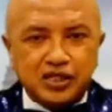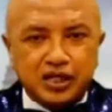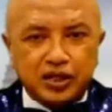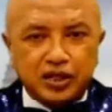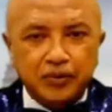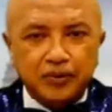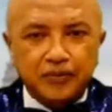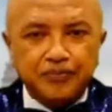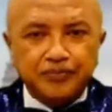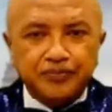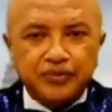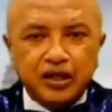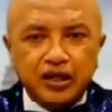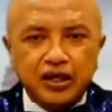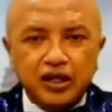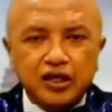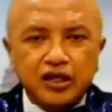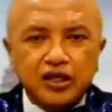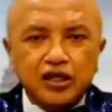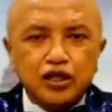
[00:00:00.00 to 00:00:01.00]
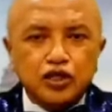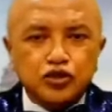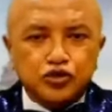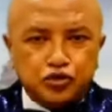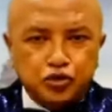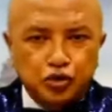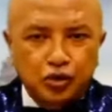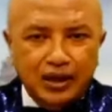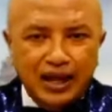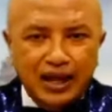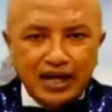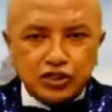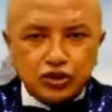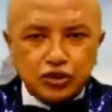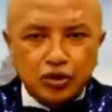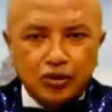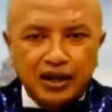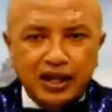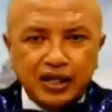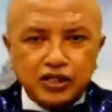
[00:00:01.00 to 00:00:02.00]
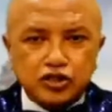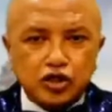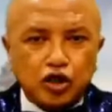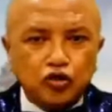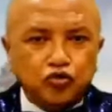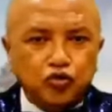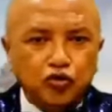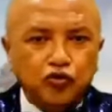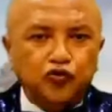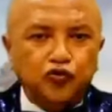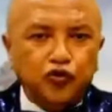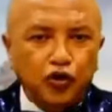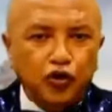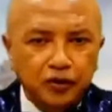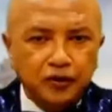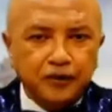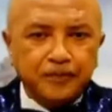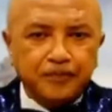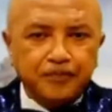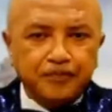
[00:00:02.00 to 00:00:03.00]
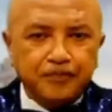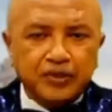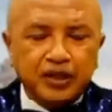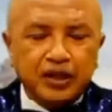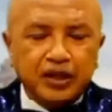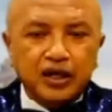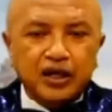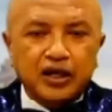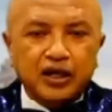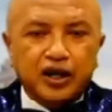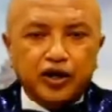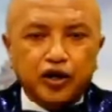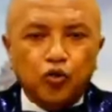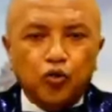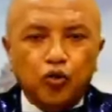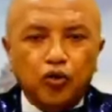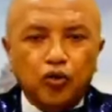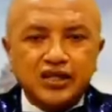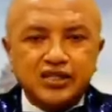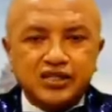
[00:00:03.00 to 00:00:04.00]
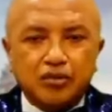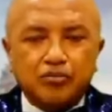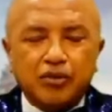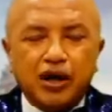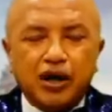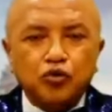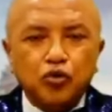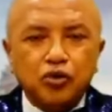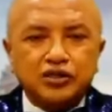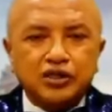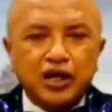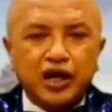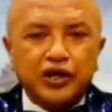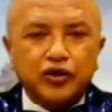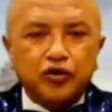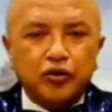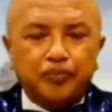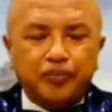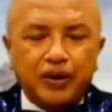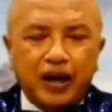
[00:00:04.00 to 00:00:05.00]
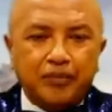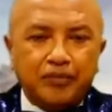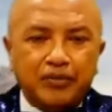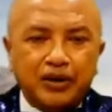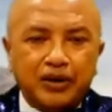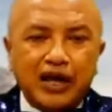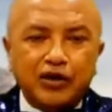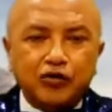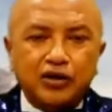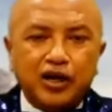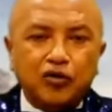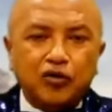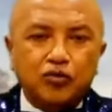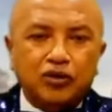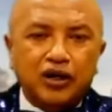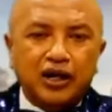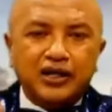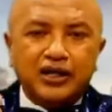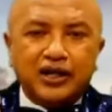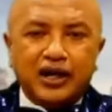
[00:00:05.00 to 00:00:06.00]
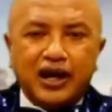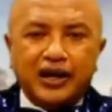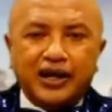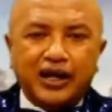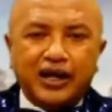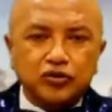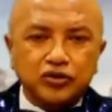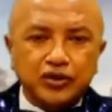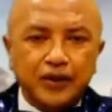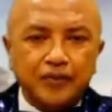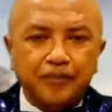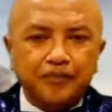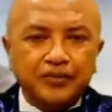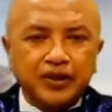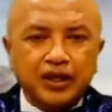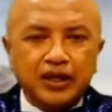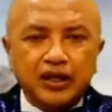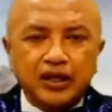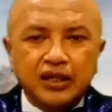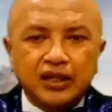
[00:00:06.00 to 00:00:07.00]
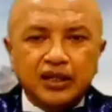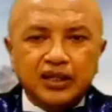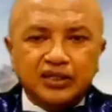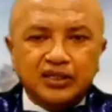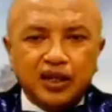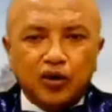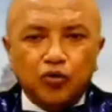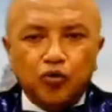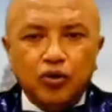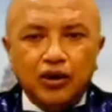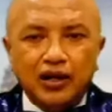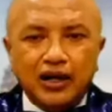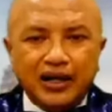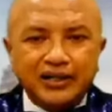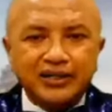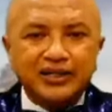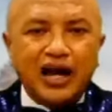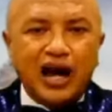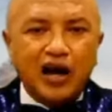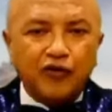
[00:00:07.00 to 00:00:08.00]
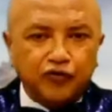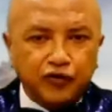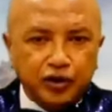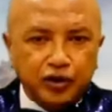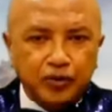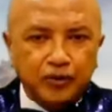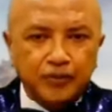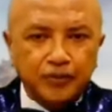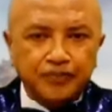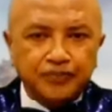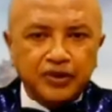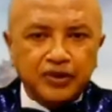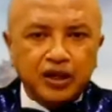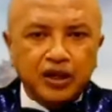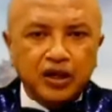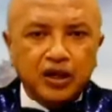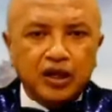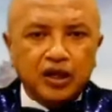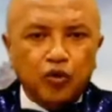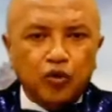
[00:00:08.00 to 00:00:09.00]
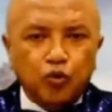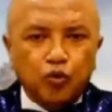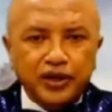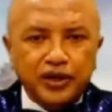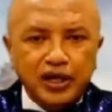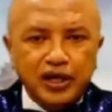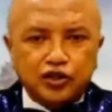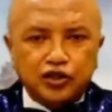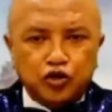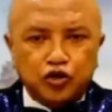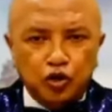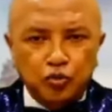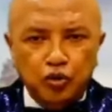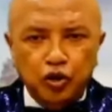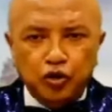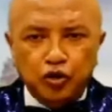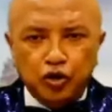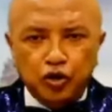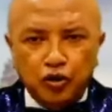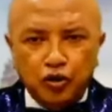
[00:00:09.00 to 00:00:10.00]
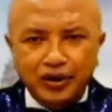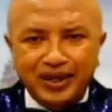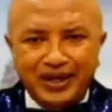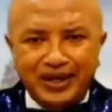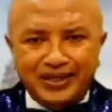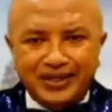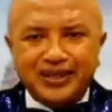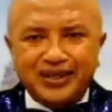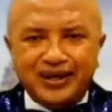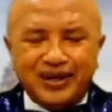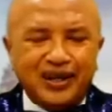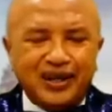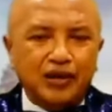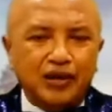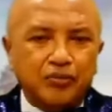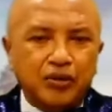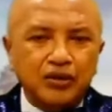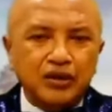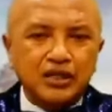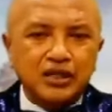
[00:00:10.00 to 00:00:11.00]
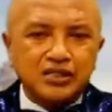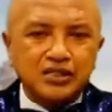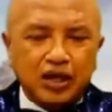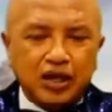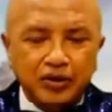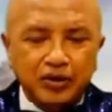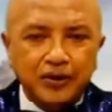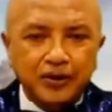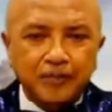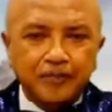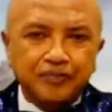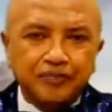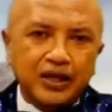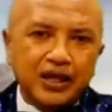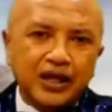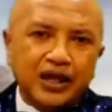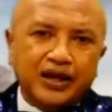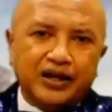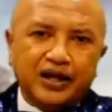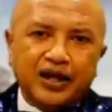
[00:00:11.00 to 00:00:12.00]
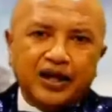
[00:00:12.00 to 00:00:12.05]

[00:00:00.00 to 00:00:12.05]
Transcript: they shall be the inmate of the fire. So those who deny these prophets or messengers that we sent, they are the inmate of fire,